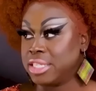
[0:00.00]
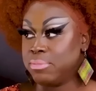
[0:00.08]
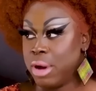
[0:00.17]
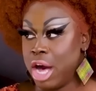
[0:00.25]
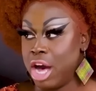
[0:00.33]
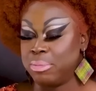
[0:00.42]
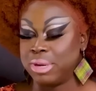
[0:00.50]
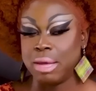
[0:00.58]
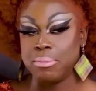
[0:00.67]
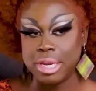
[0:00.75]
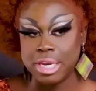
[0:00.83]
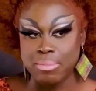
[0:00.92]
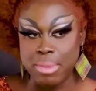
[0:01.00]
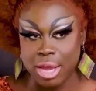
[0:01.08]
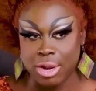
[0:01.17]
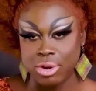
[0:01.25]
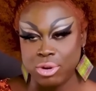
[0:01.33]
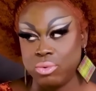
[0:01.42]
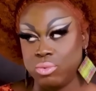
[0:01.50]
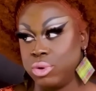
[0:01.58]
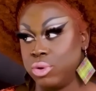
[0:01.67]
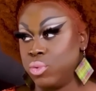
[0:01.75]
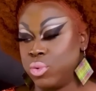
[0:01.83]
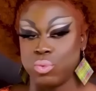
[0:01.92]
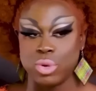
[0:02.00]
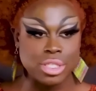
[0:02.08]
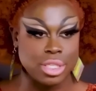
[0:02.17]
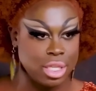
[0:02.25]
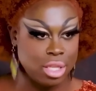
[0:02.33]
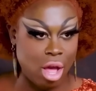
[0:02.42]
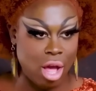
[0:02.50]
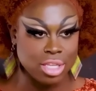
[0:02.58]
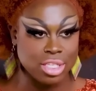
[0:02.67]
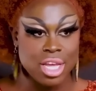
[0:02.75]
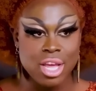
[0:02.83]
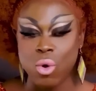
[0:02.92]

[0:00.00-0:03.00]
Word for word: his mom, Laminda Miner, who, who, we recently lost,